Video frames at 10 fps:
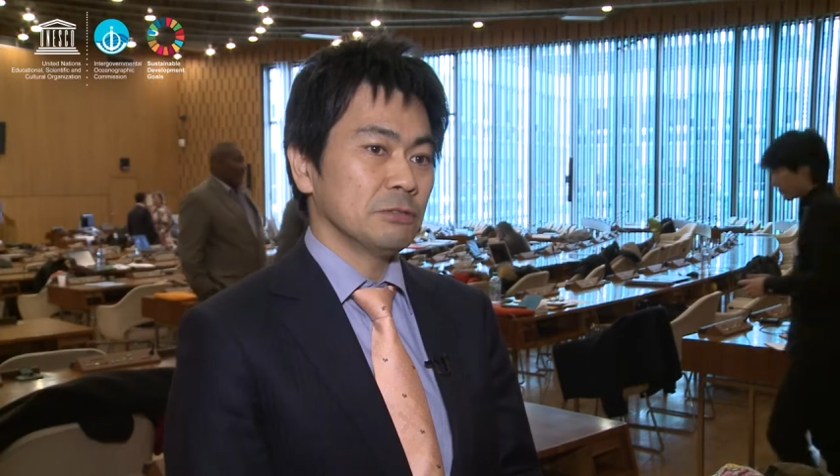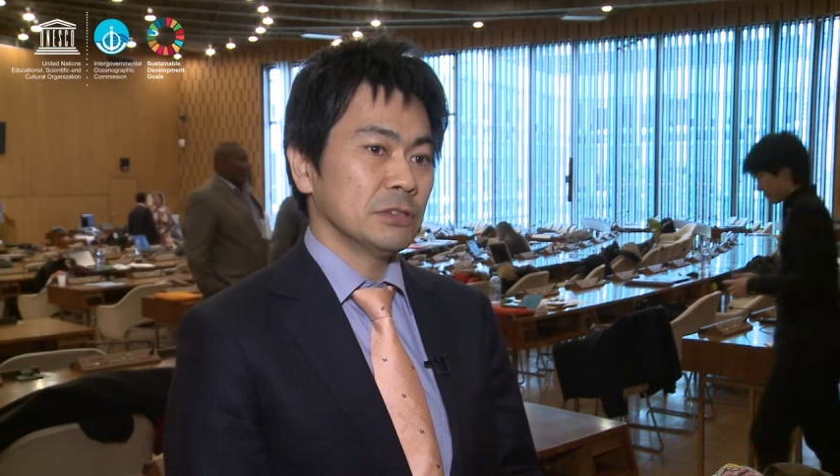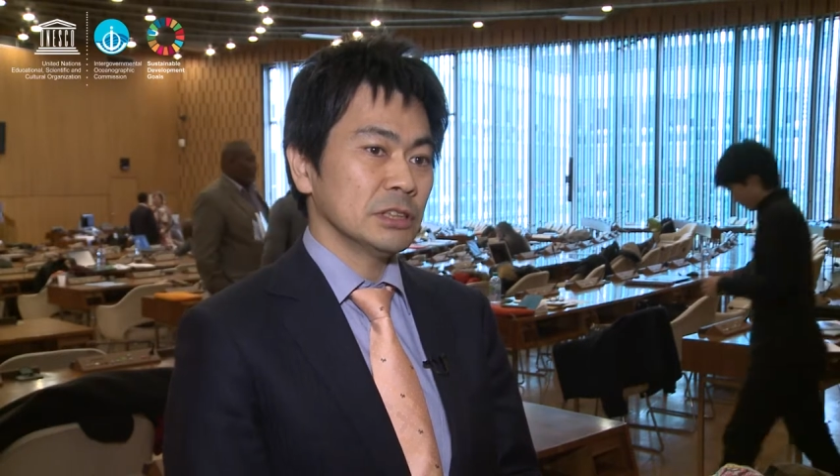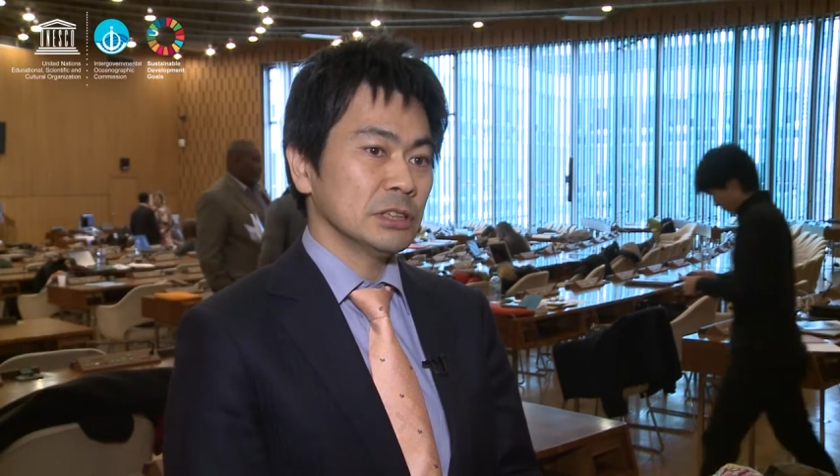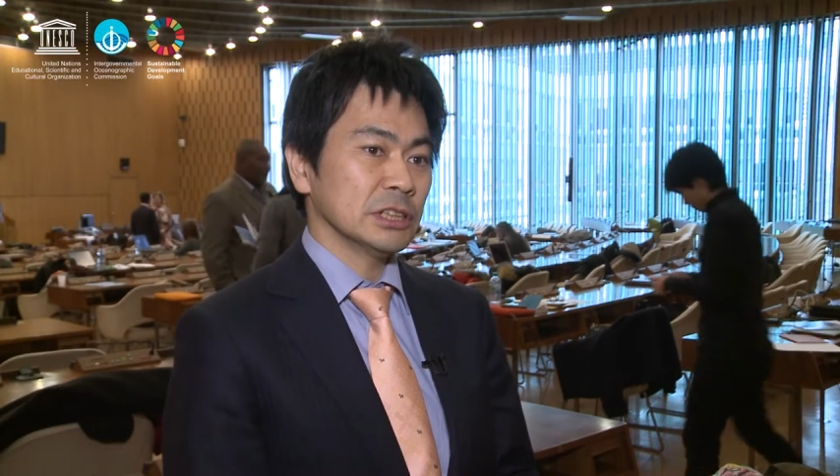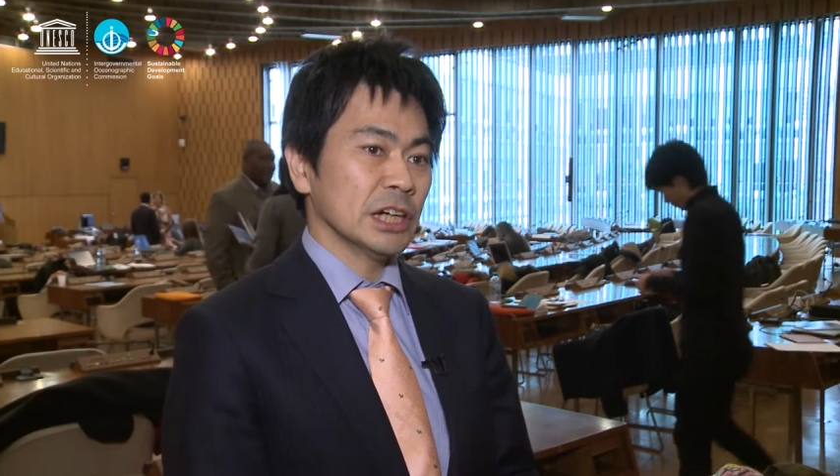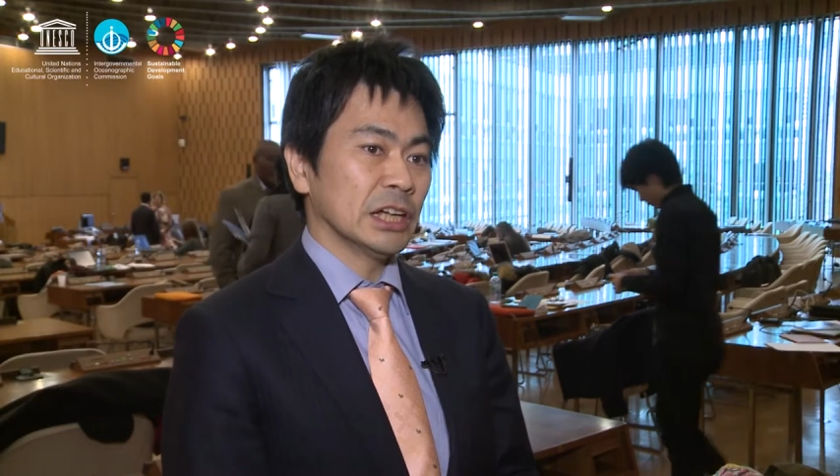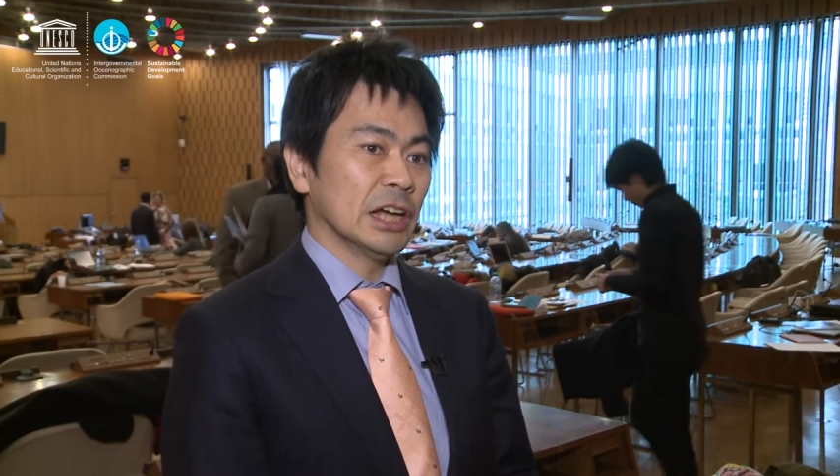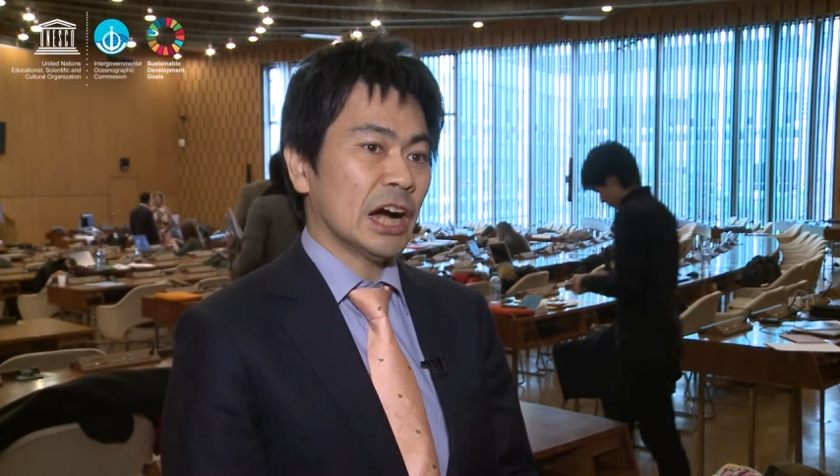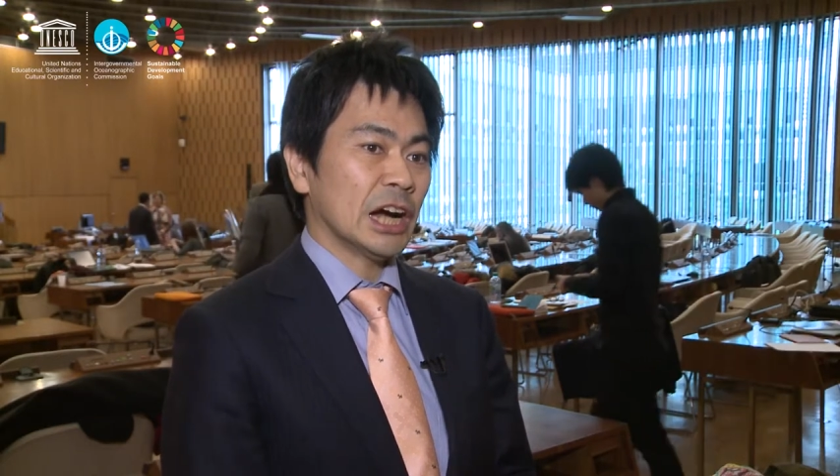further
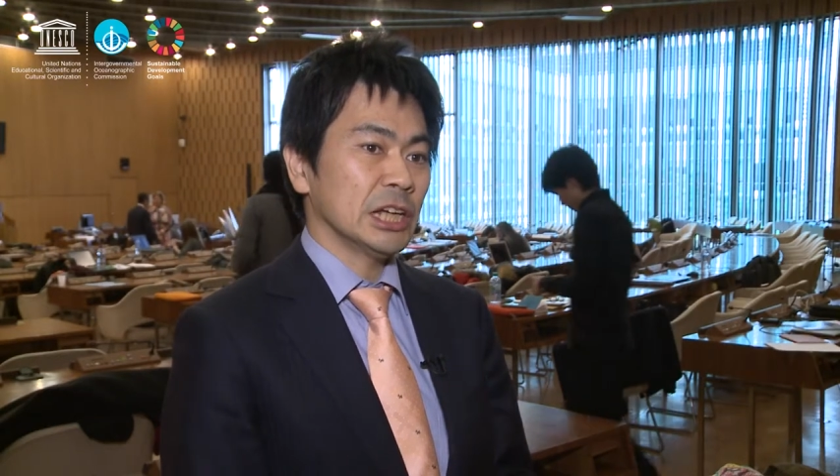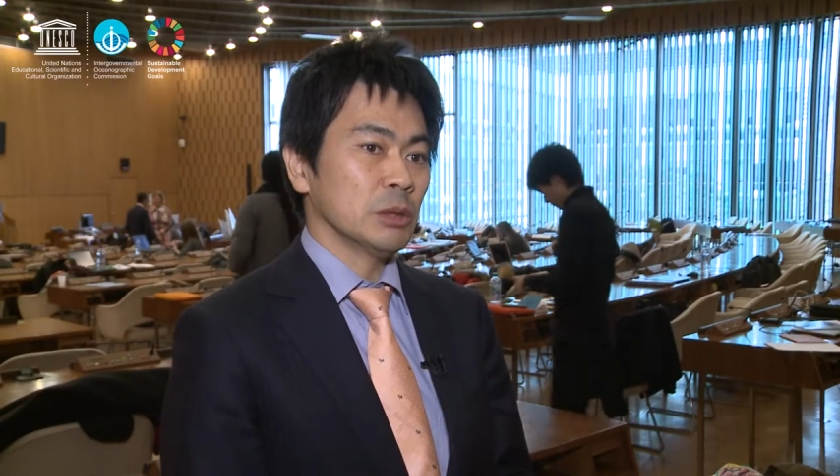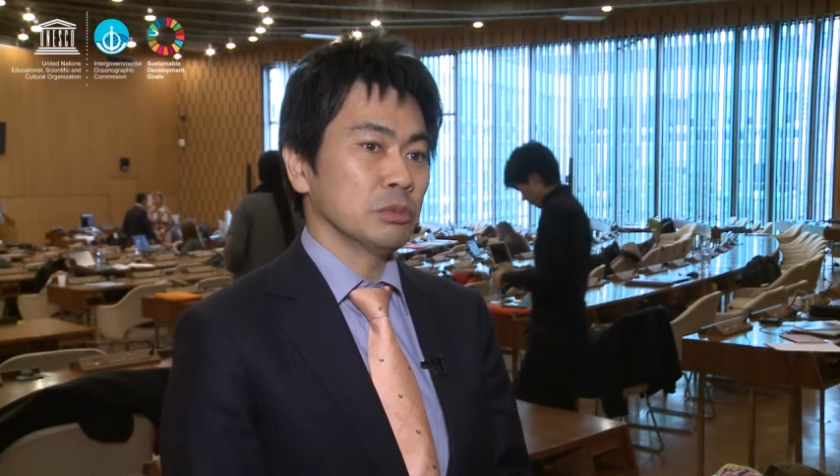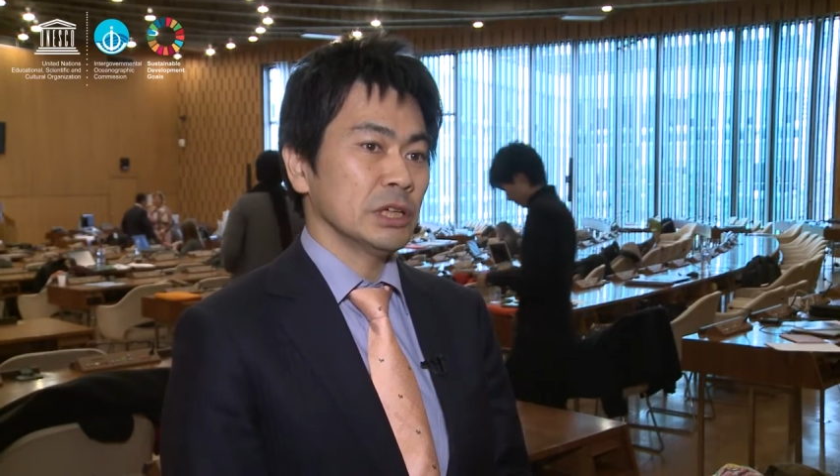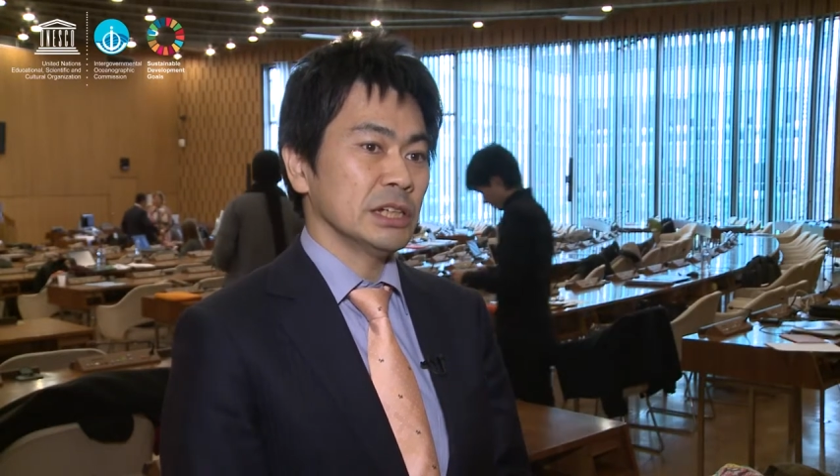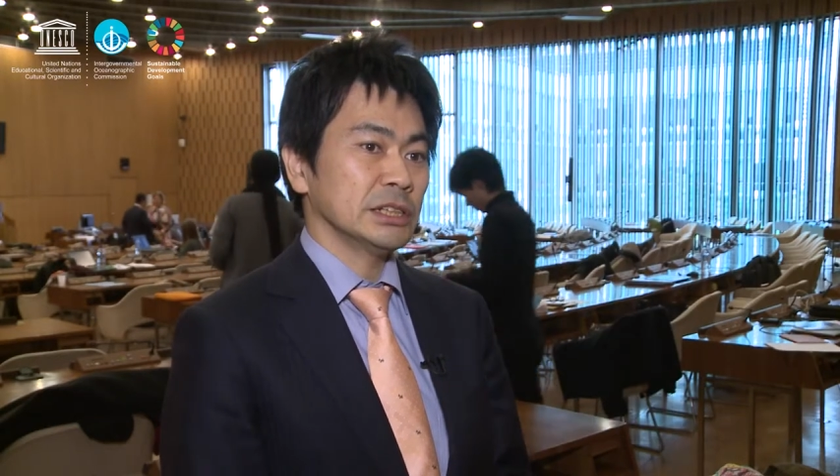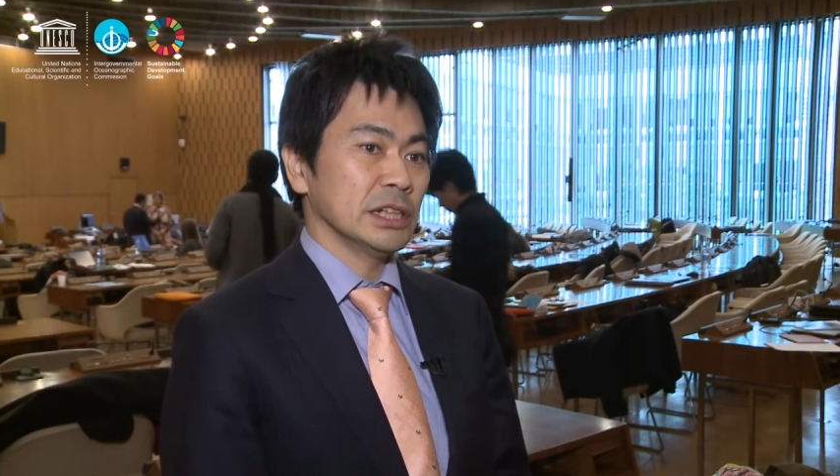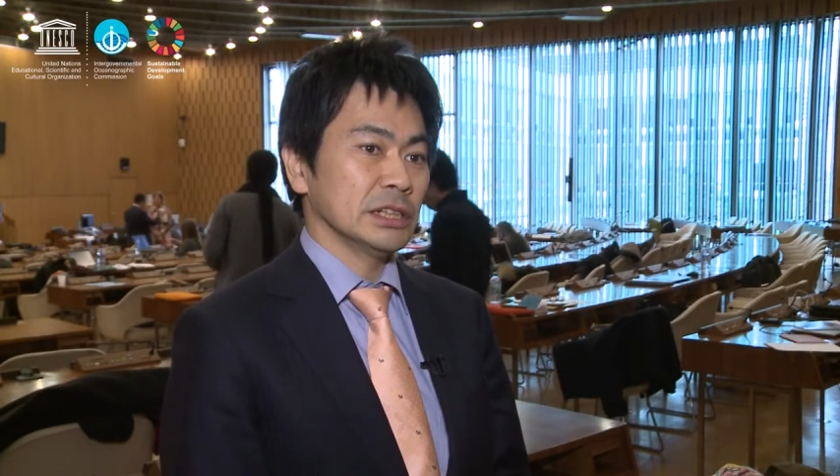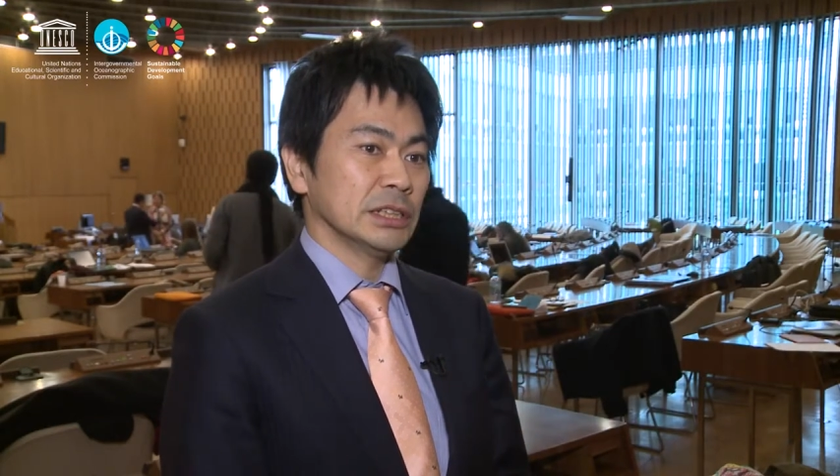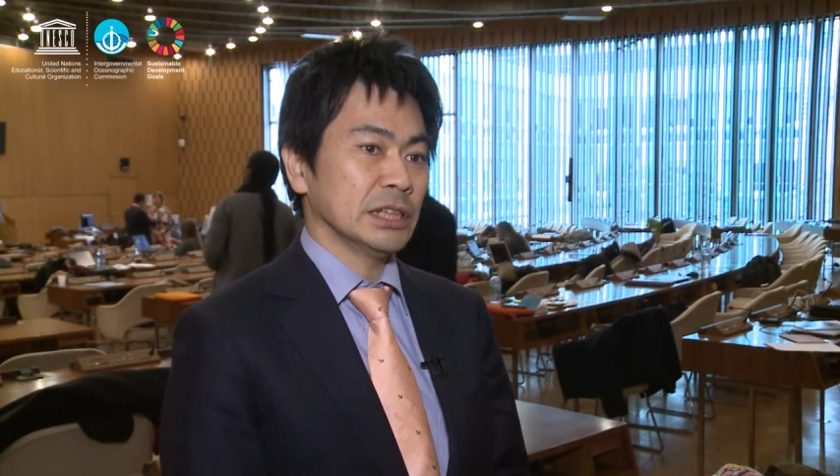and higher places